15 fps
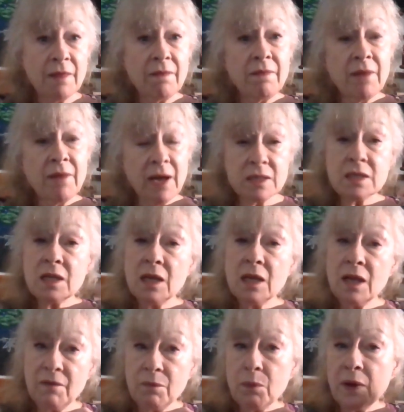that
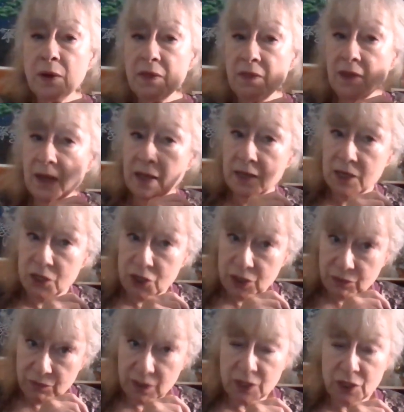if when that energy
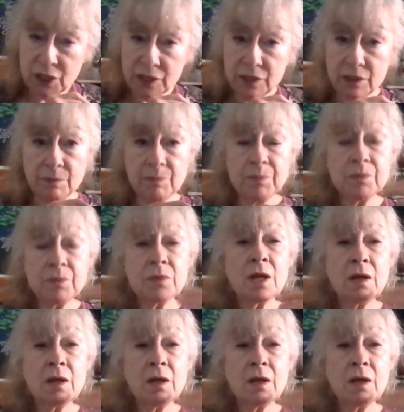reaches them,